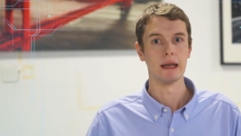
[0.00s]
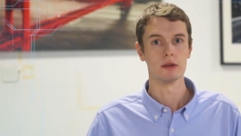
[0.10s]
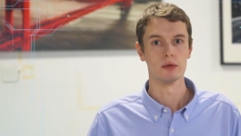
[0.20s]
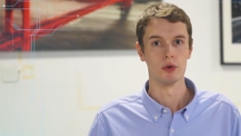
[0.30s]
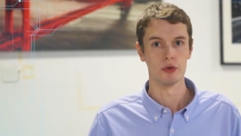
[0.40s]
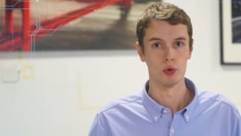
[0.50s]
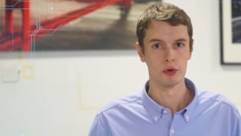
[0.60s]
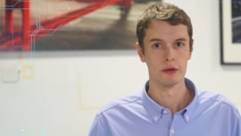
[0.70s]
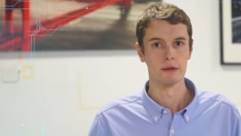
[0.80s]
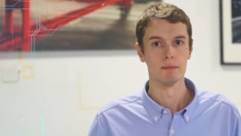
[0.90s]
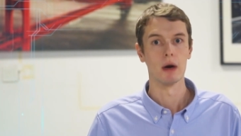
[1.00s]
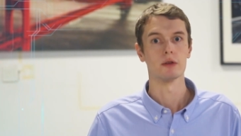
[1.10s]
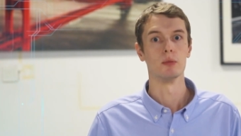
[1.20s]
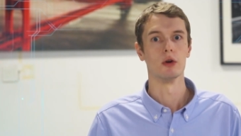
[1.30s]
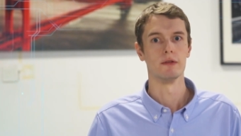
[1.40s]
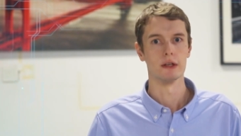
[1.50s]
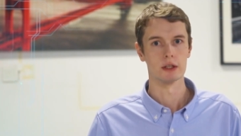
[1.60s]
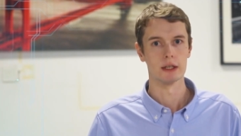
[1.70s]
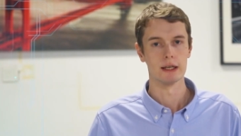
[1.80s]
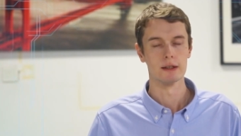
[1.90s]
mental resources much more
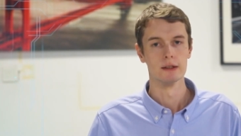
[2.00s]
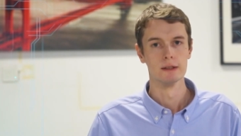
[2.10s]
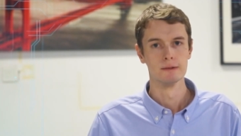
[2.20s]
efficiently.